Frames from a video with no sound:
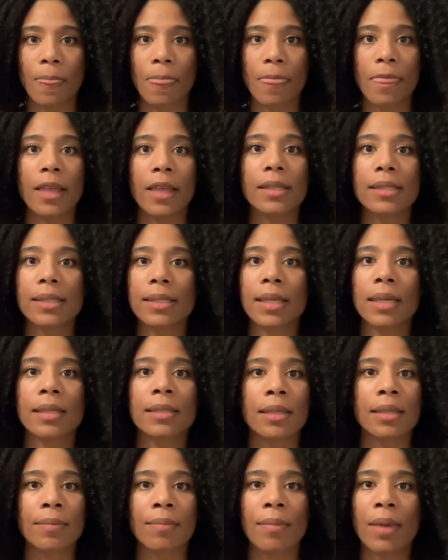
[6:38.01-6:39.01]
This
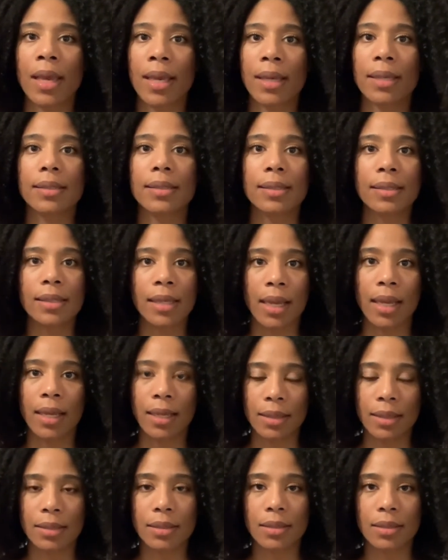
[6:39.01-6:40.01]
doesn't make
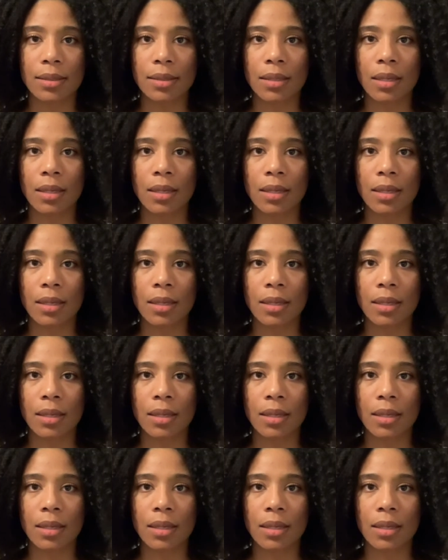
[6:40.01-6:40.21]
sense.